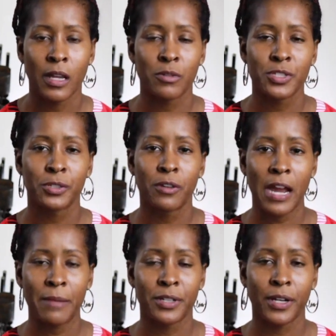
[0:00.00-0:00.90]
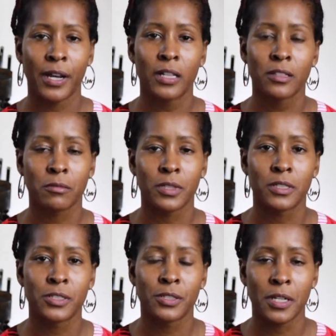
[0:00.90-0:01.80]
And when you grab your color
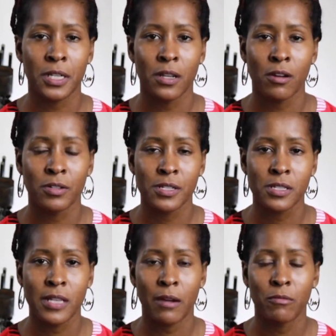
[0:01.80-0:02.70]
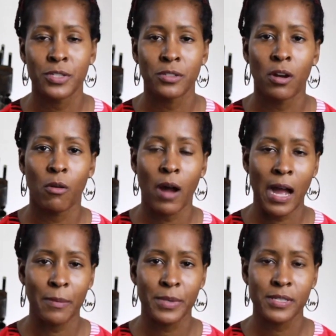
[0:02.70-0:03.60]
wheel, you're going to notice that when you go
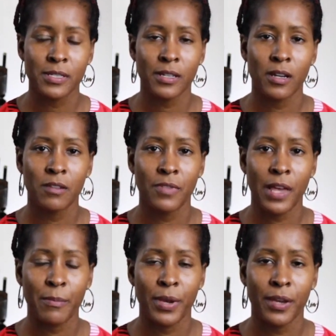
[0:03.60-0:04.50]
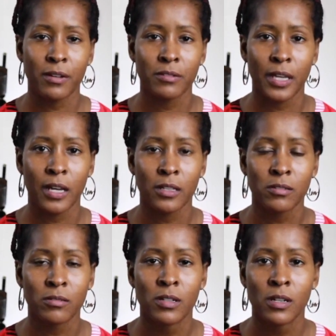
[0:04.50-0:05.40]
opposite of that pale
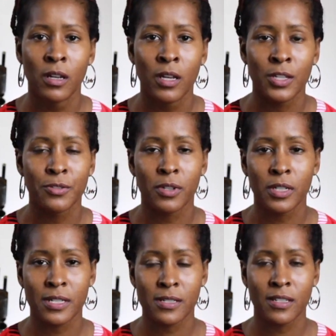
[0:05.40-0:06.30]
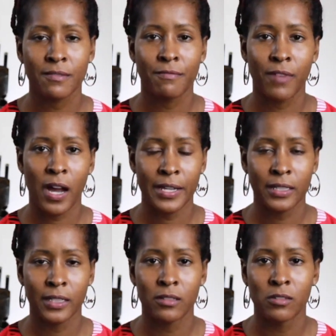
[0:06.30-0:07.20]
yellow, you're going to see
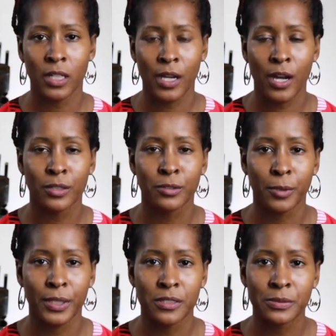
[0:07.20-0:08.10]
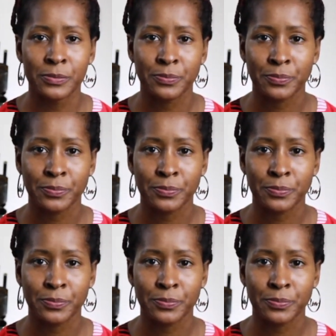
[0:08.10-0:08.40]
violet on the color wheel.